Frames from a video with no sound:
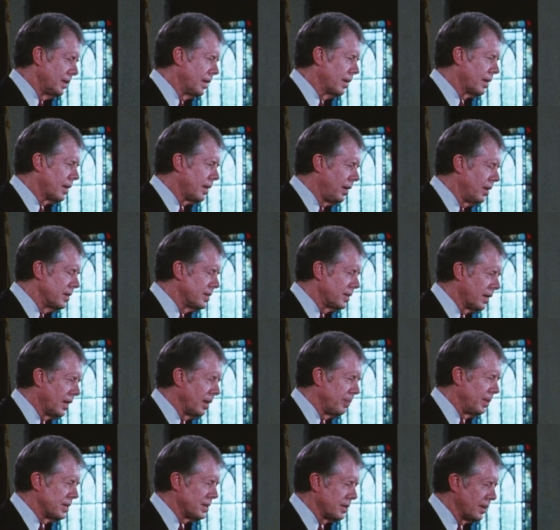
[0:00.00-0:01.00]
In closing,
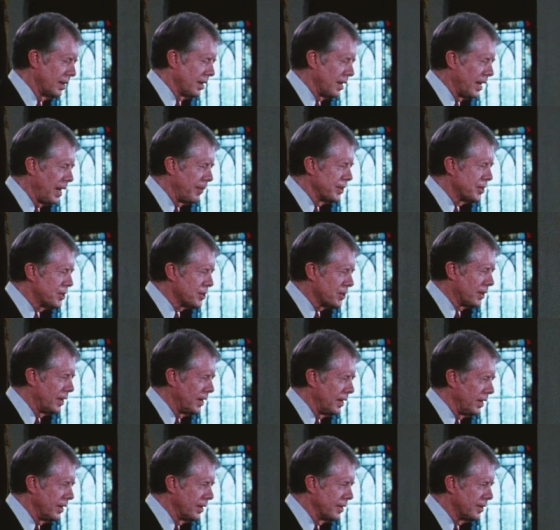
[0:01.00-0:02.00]
let me say that I was
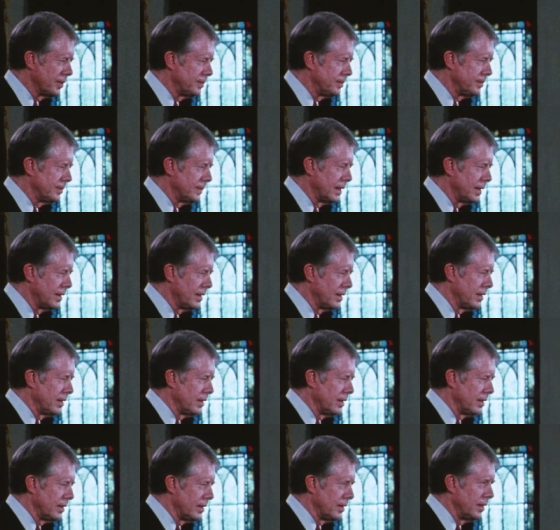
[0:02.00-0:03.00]
trained
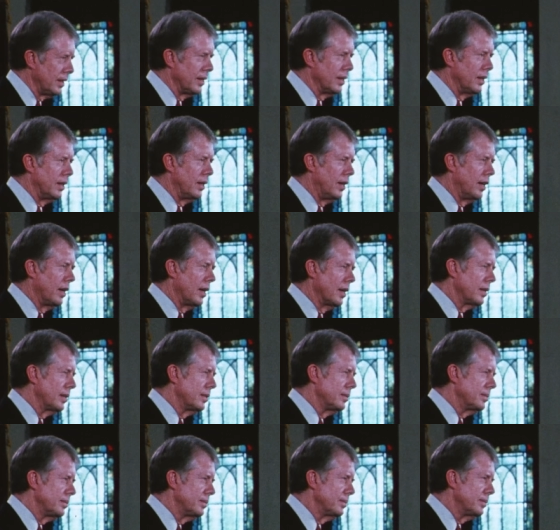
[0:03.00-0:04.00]
in the art
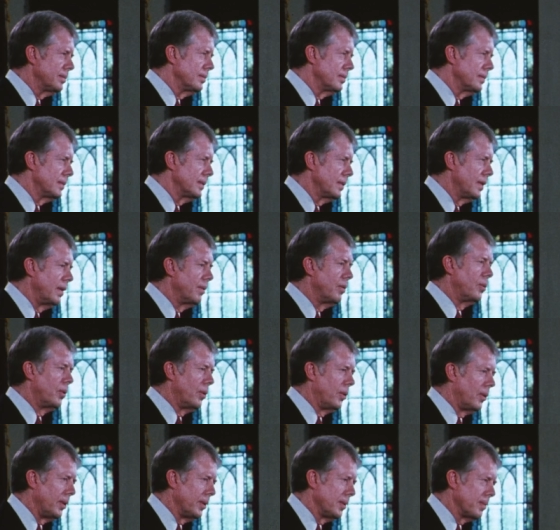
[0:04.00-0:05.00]
of
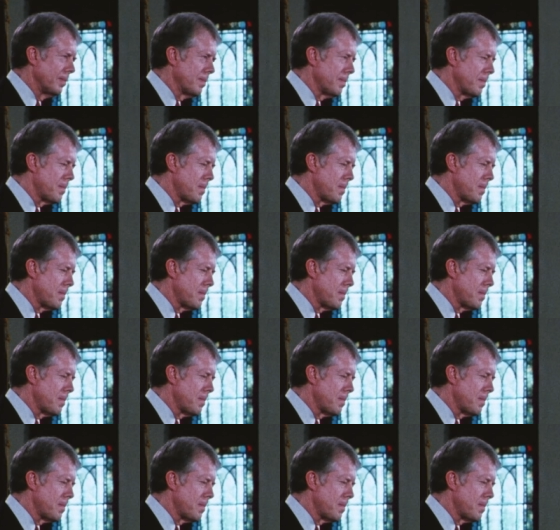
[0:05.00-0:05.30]
war.